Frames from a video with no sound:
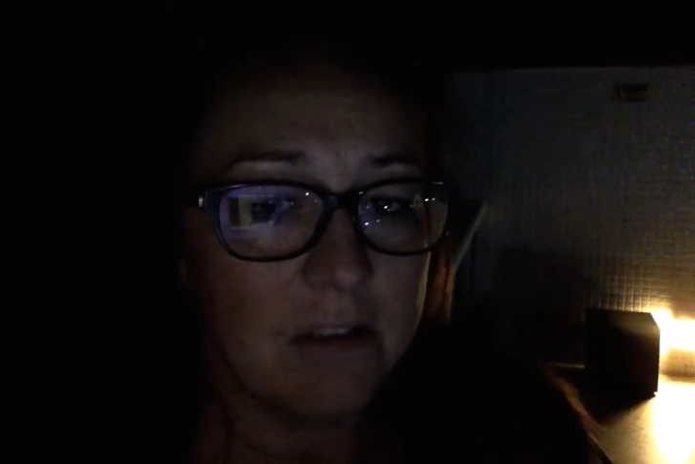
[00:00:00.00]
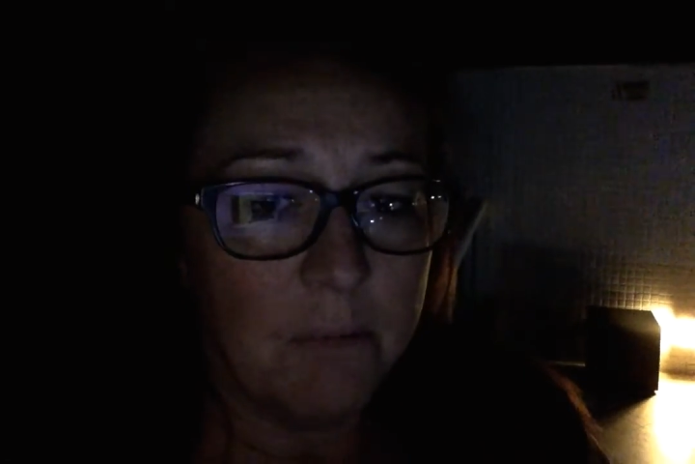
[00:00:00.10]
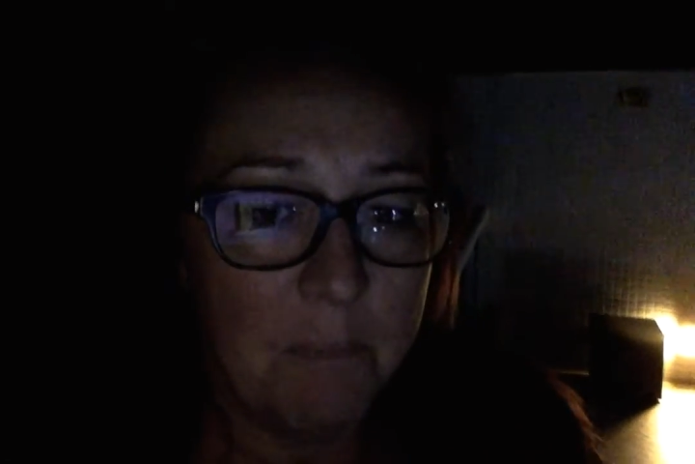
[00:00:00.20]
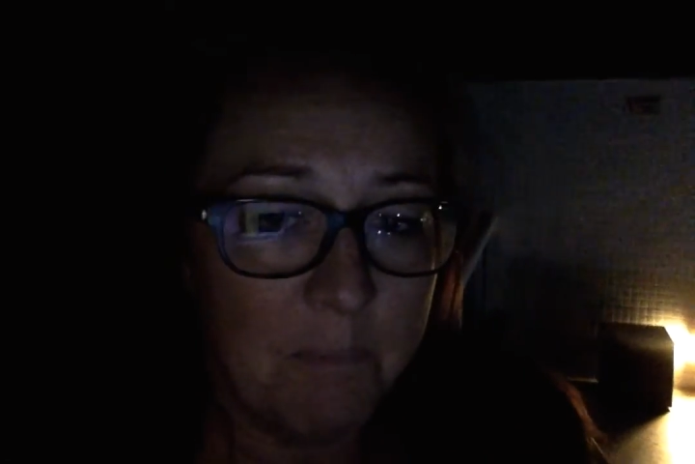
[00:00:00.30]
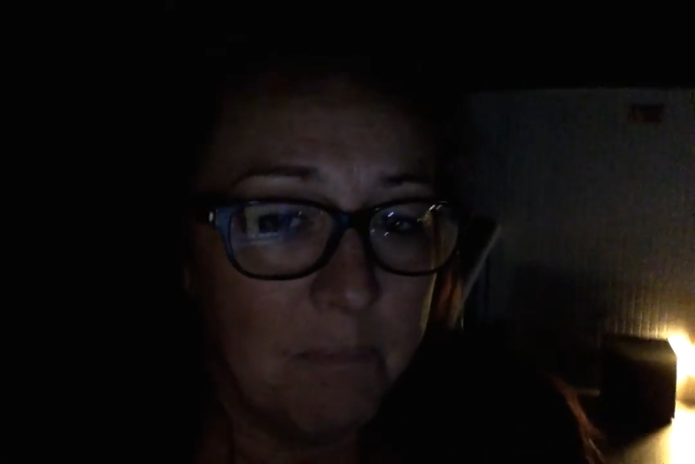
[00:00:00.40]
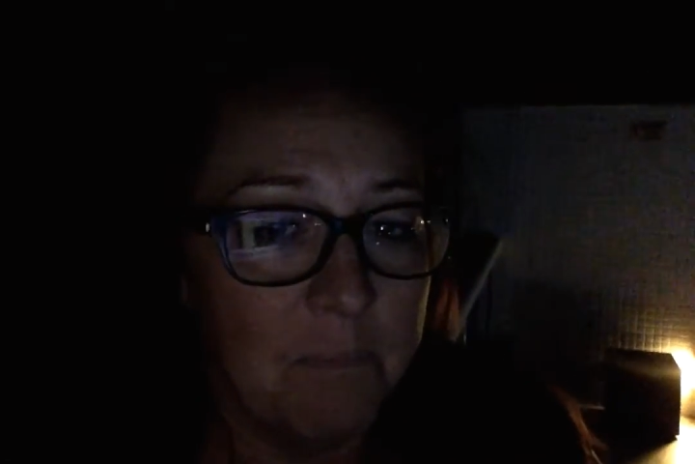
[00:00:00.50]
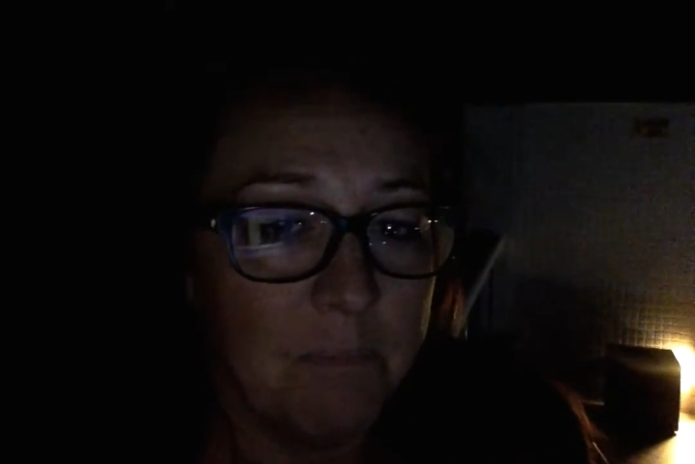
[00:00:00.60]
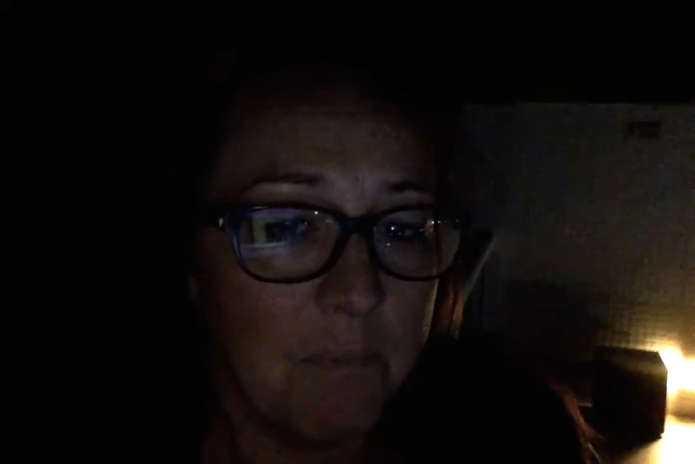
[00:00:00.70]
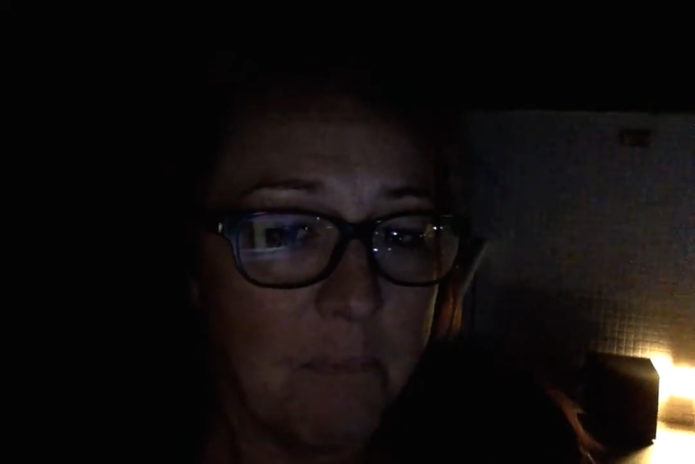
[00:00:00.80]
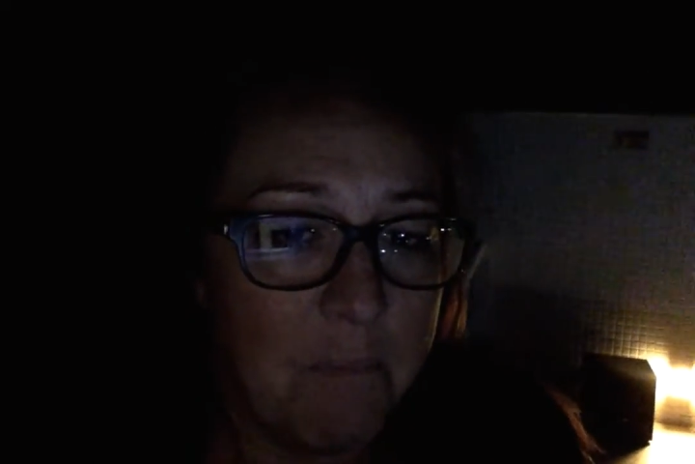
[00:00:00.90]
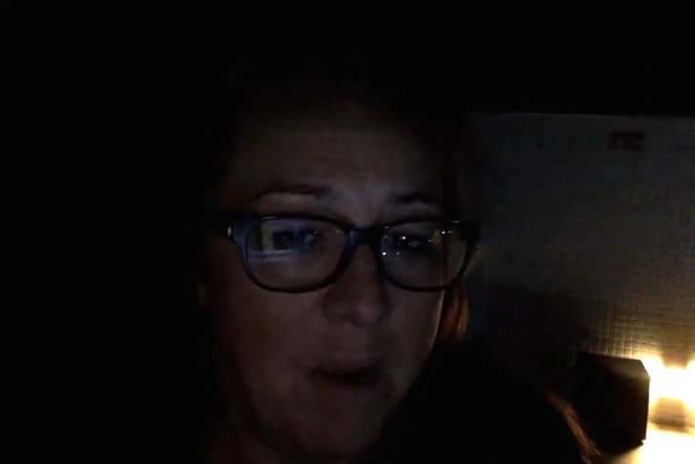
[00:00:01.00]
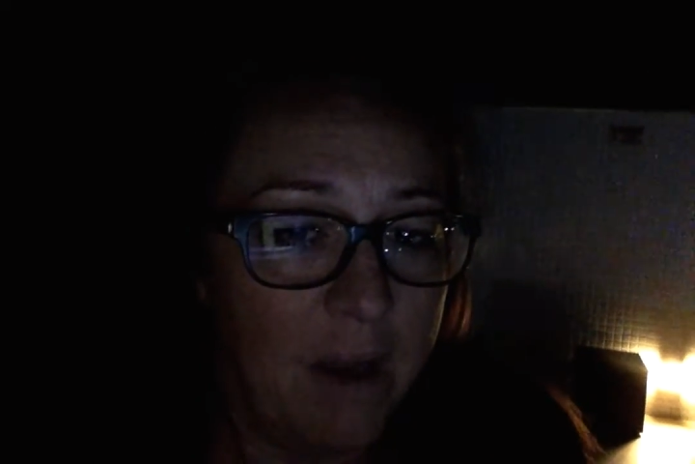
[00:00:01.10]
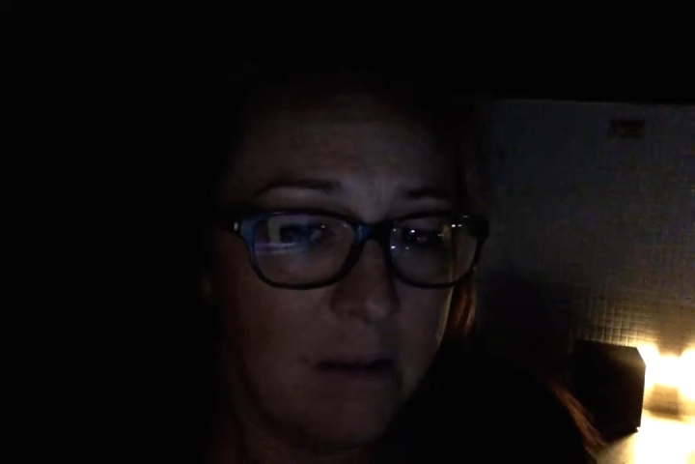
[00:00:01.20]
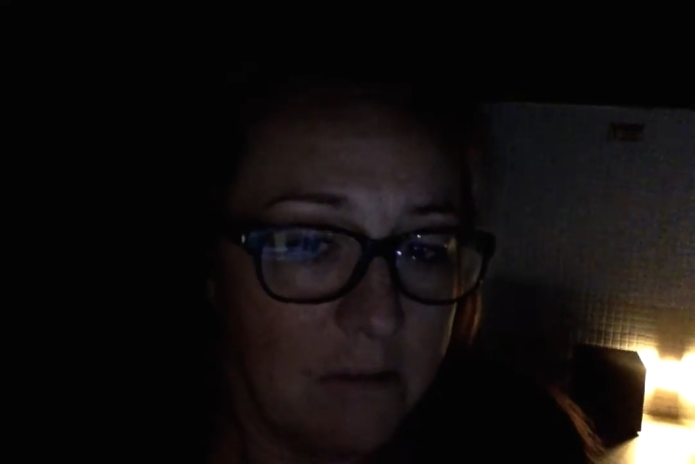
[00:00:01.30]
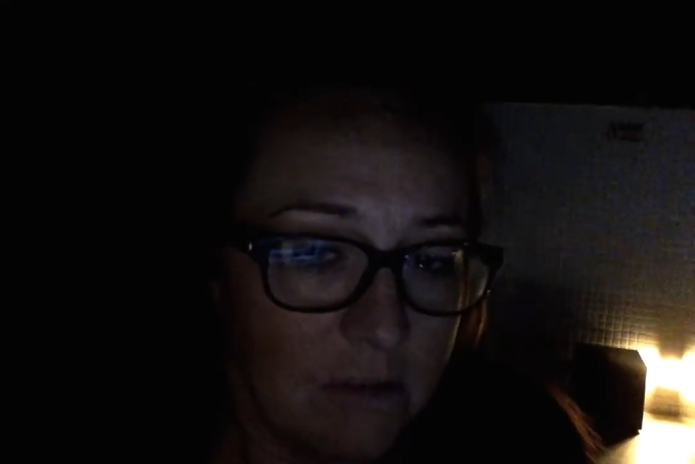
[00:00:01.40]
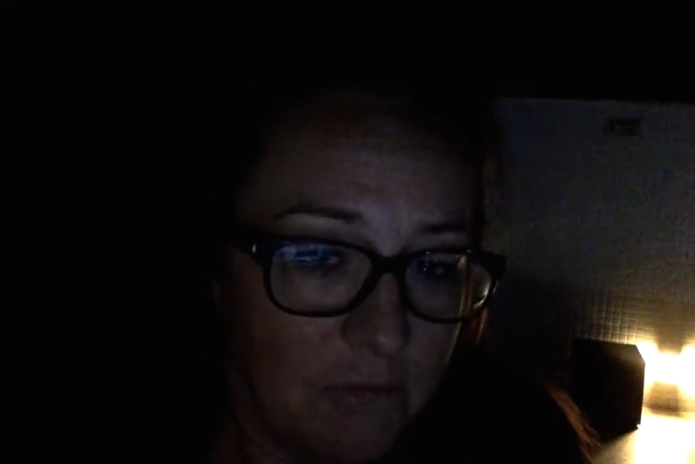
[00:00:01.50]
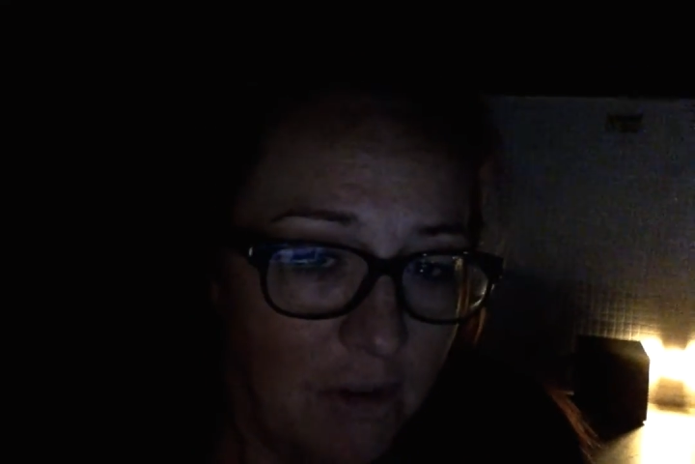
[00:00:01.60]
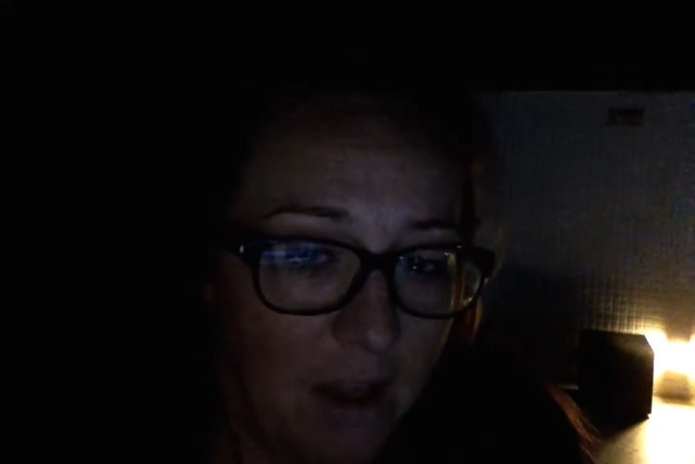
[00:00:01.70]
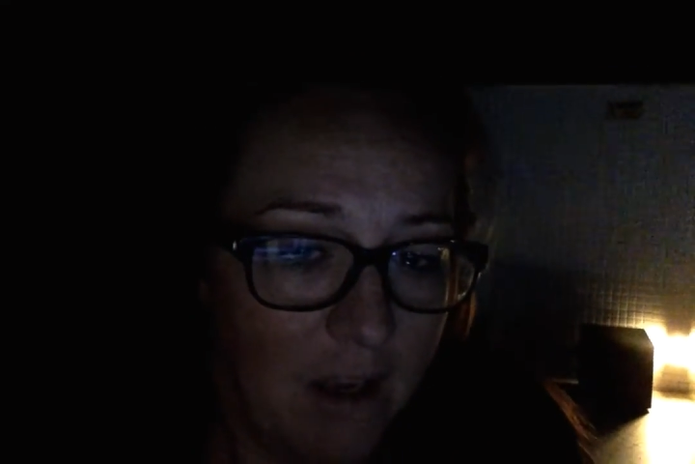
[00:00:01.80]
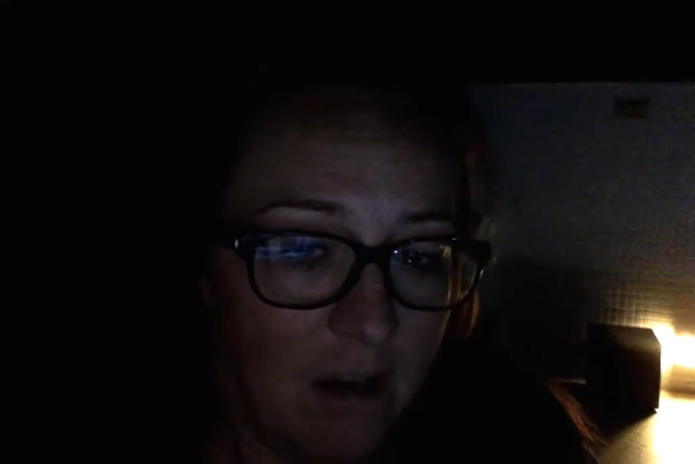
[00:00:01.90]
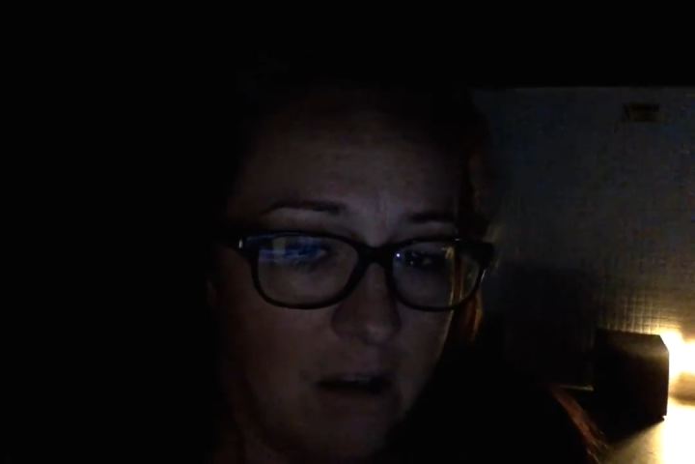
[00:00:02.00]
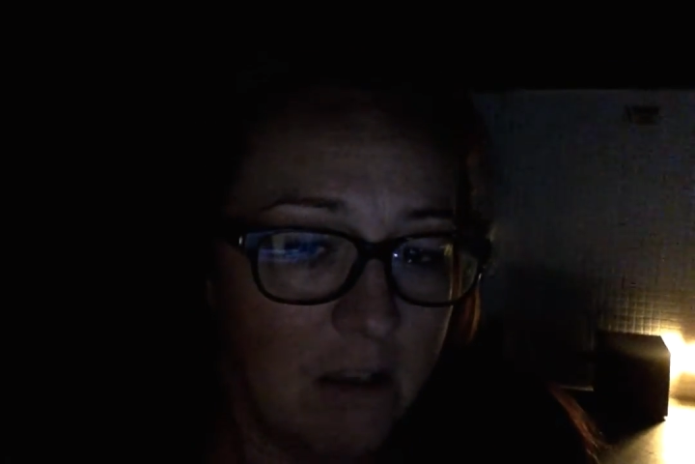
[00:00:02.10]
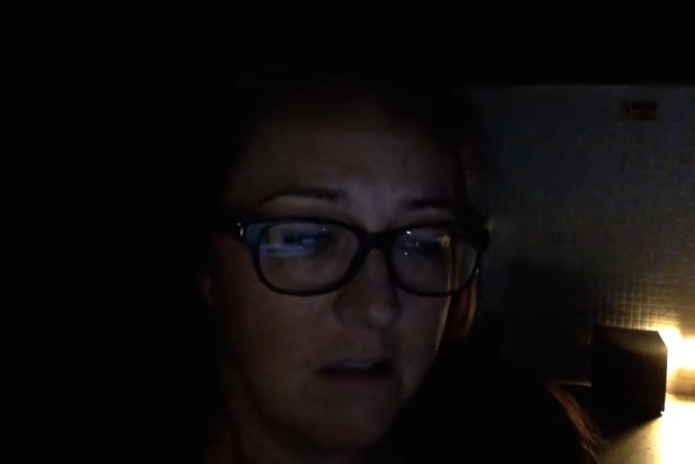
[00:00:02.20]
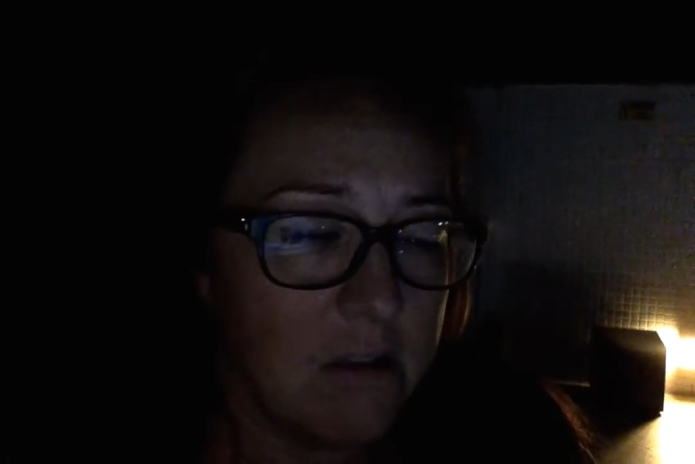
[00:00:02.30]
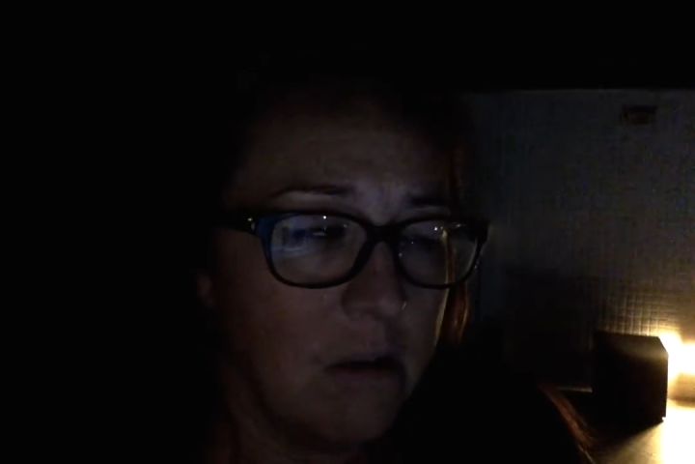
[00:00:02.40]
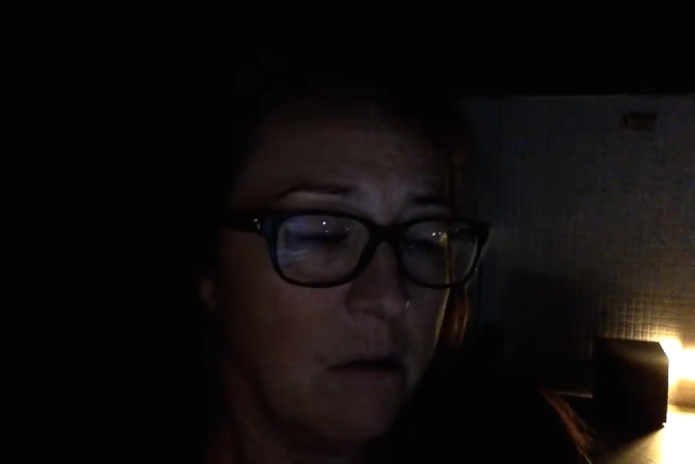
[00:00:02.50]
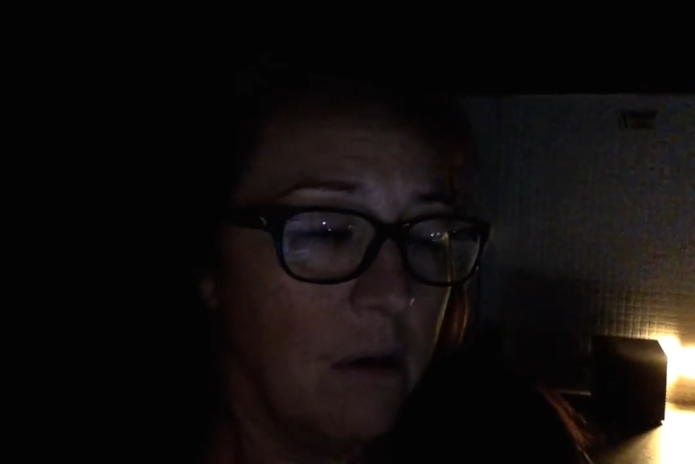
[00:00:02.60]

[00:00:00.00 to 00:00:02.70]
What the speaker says: some pounds fly on, because the